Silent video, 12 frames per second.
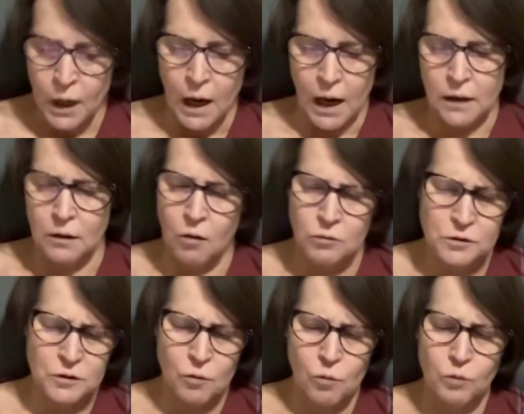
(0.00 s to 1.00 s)
And
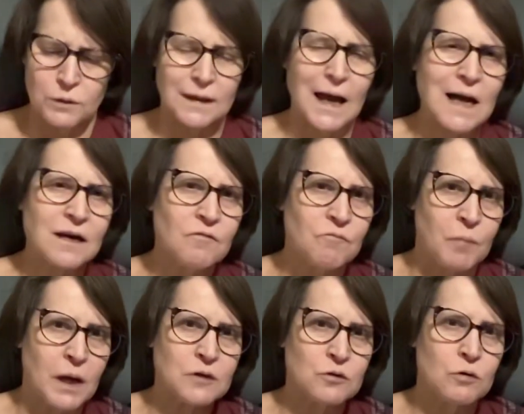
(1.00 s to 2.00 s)
also lack of
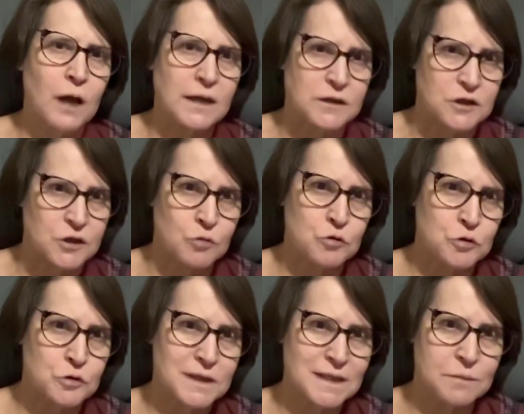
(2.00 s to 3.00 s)
mental and social
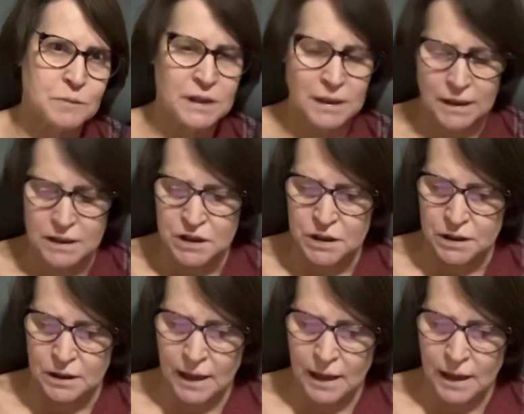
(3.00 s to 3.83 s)
stimulation.